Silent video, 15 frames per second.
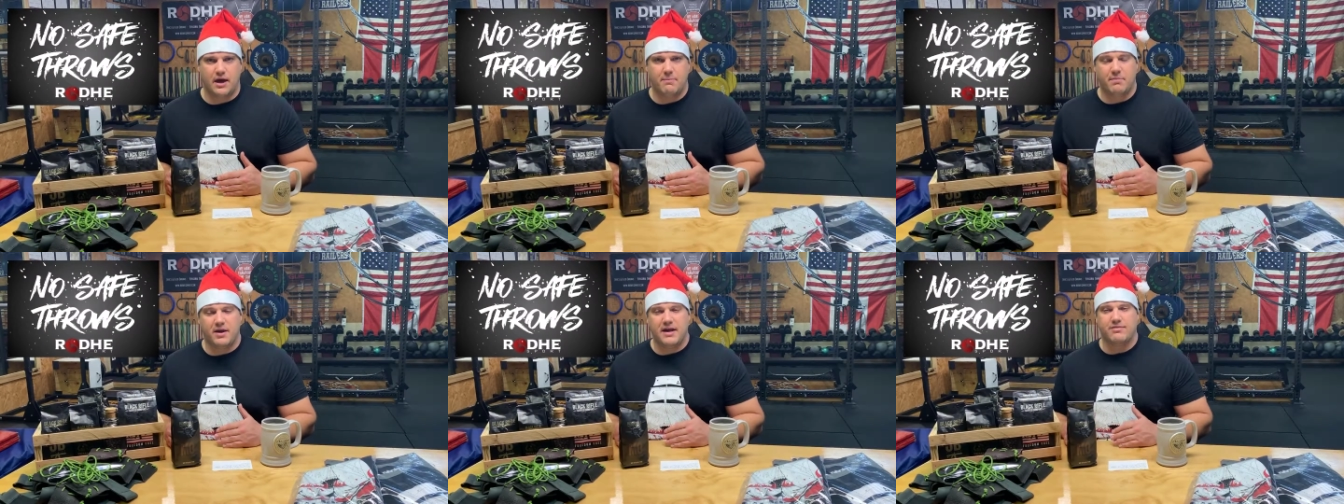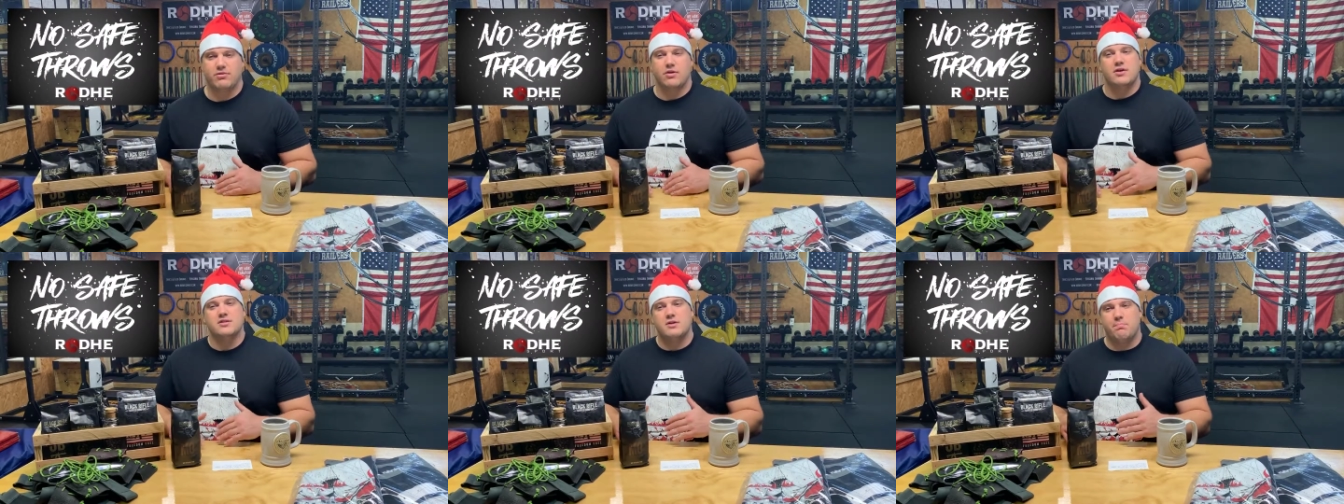But if
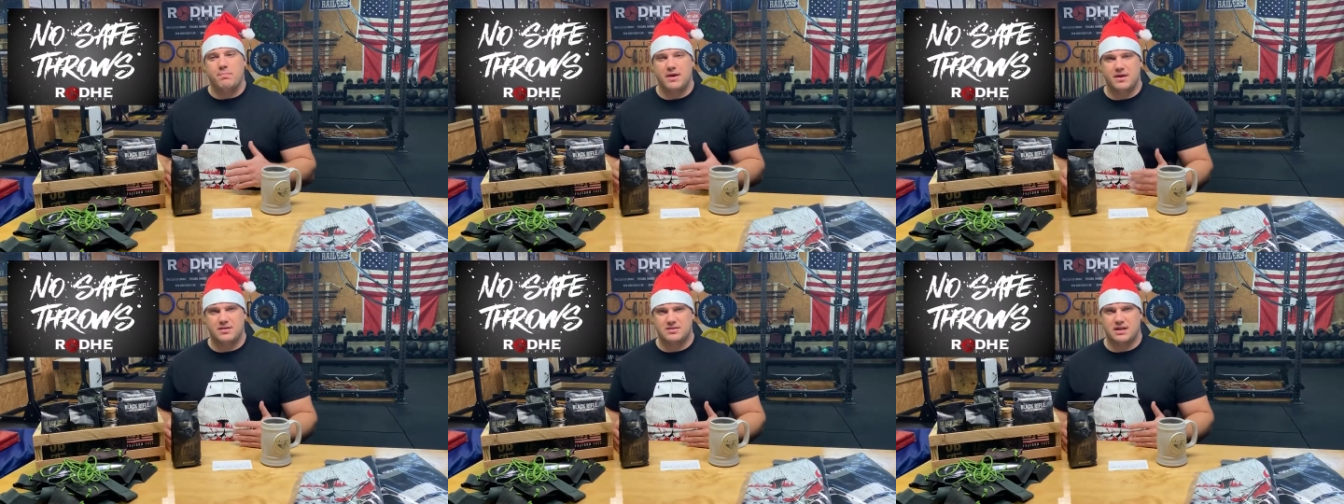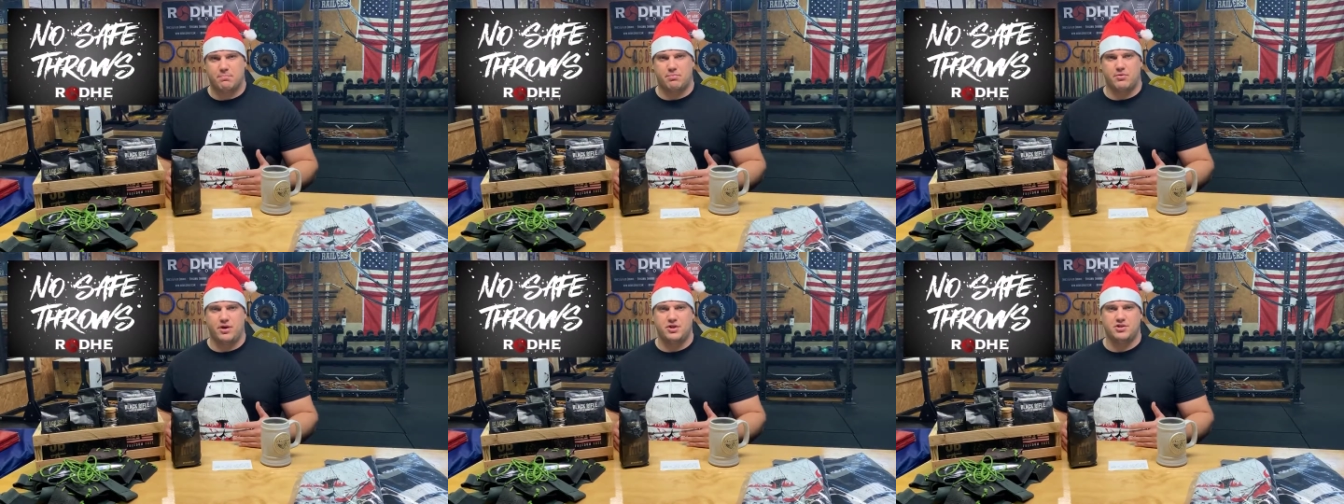there is a big
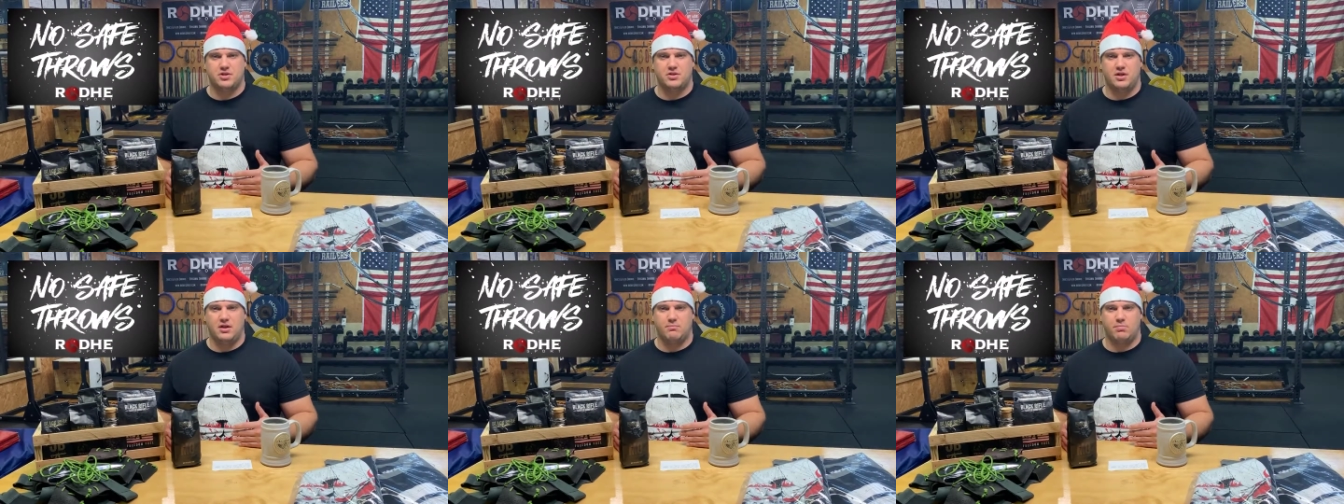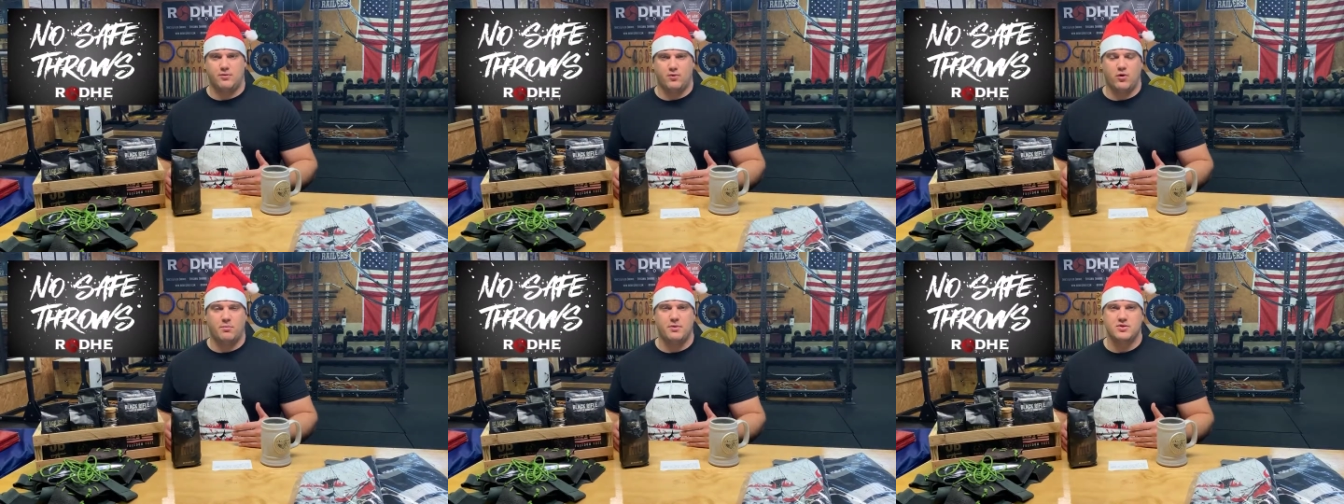separation in
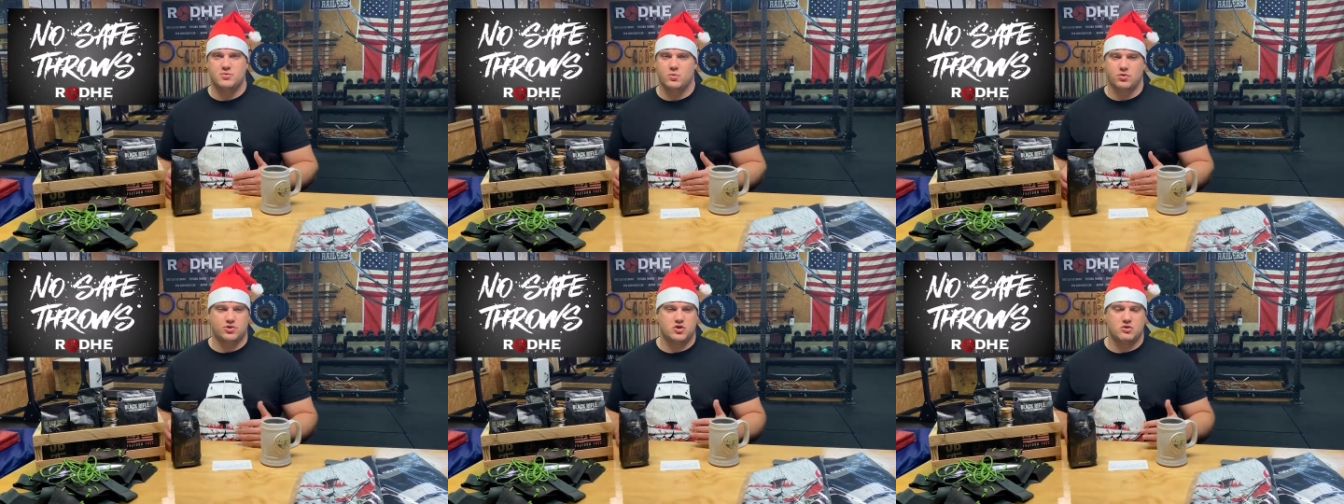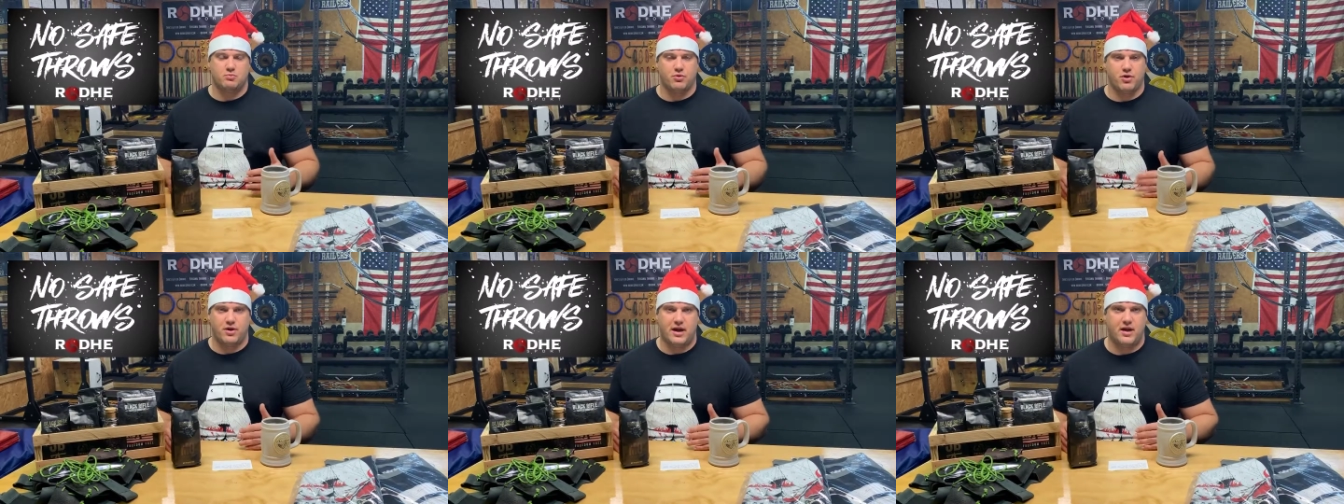performance, we'll just
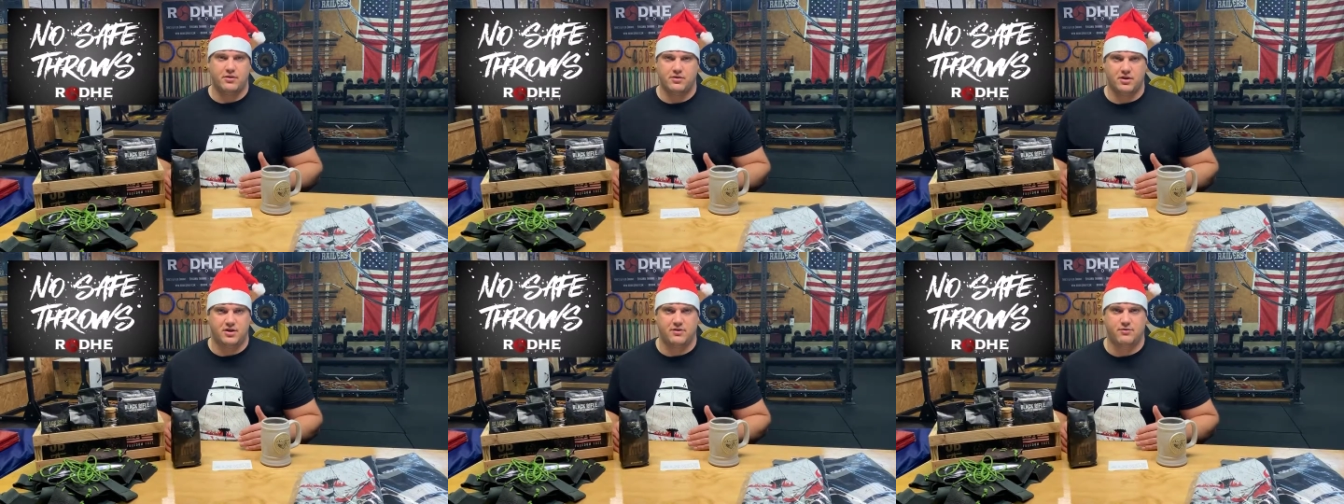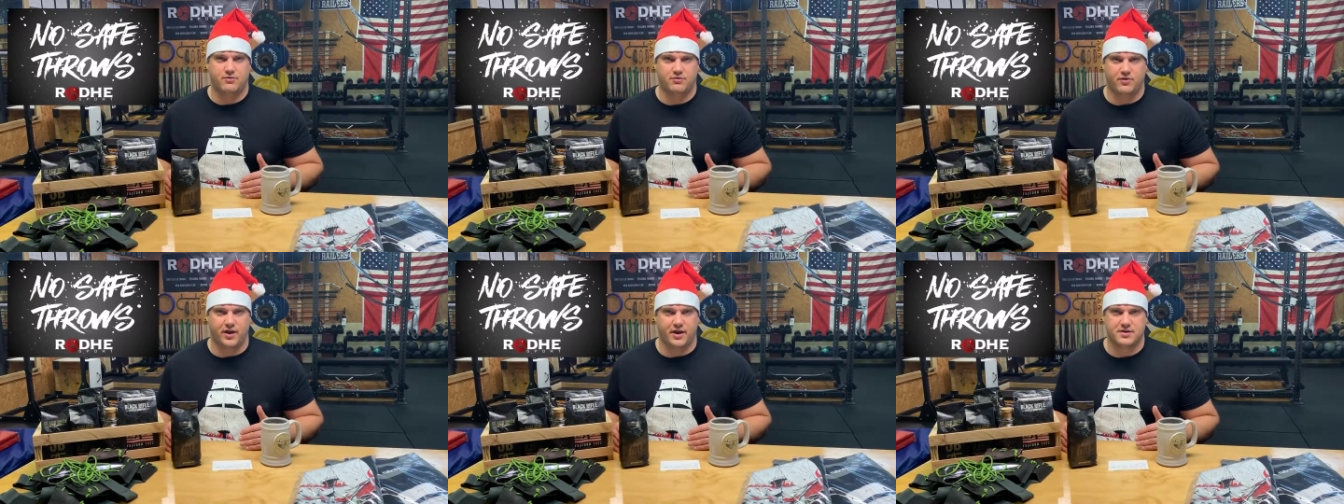split it out into
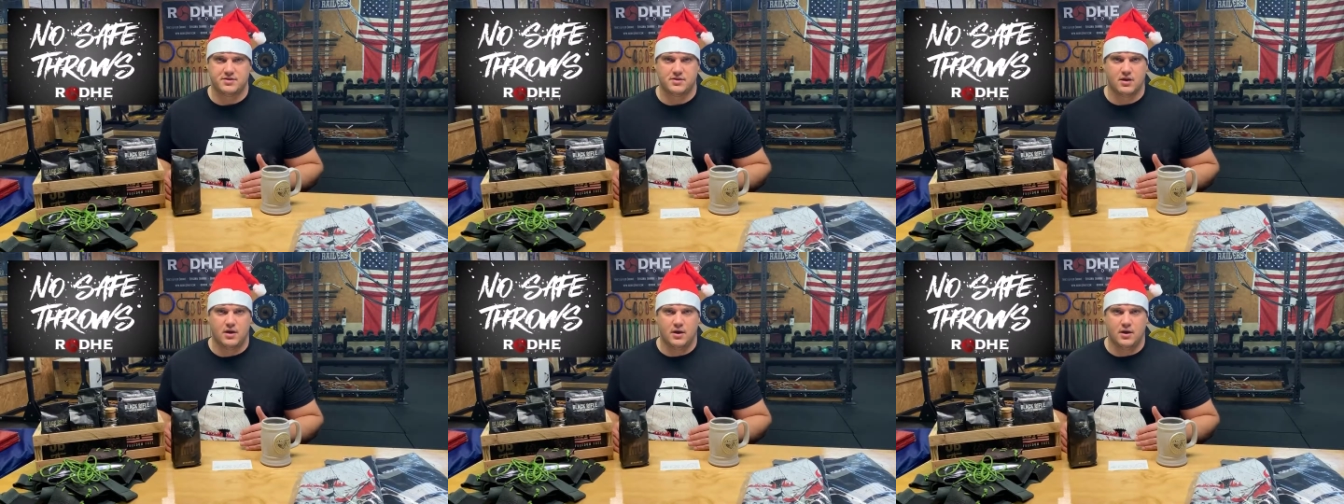different flights.